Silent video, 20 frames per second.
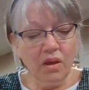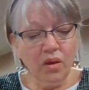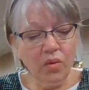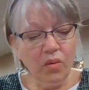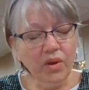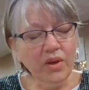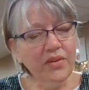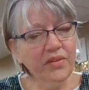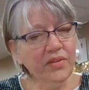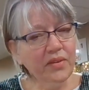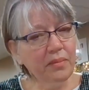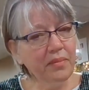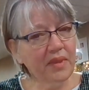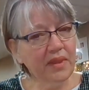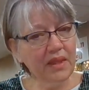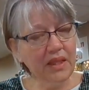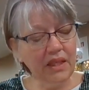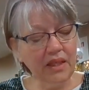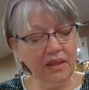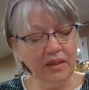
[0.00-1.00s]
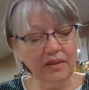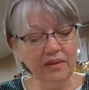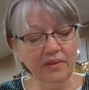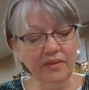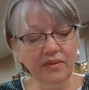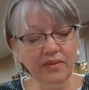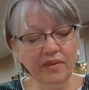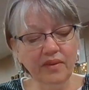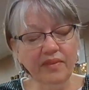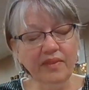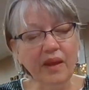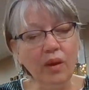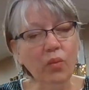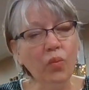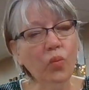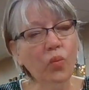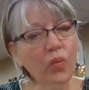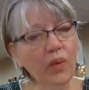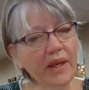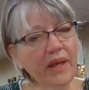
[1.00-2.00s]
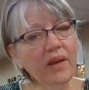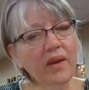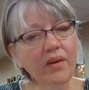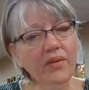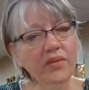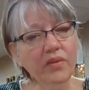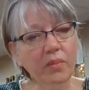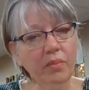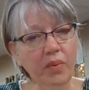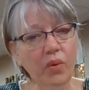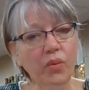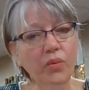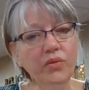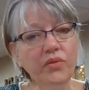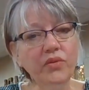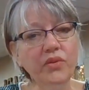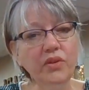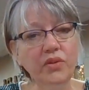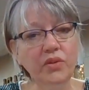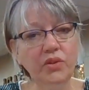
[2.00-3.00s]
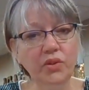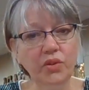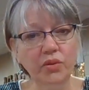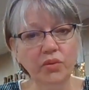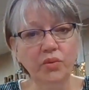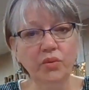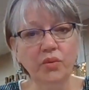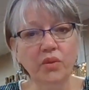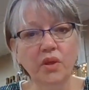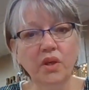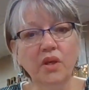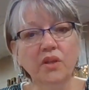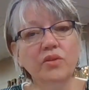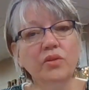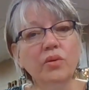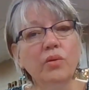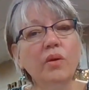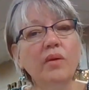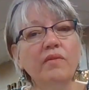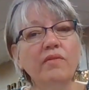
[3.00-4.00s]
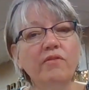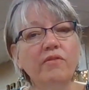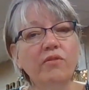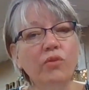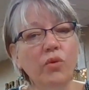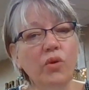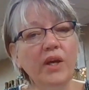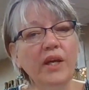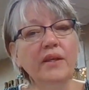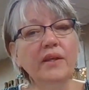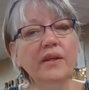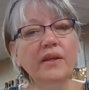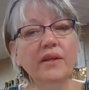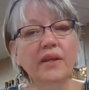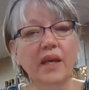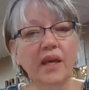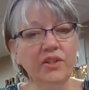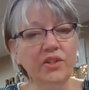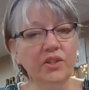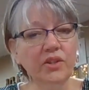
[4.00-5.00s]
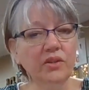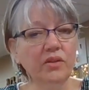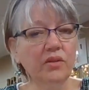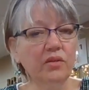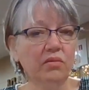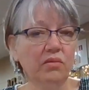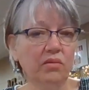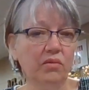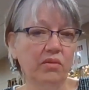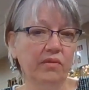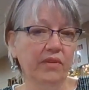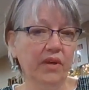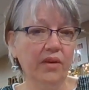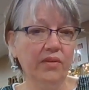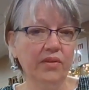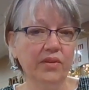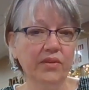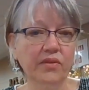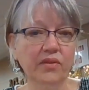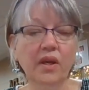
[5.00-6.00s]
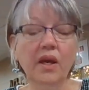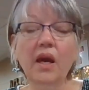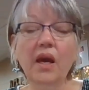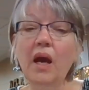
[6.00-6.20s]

What are some things that we are supposed to do to avoid catching the coronavirus?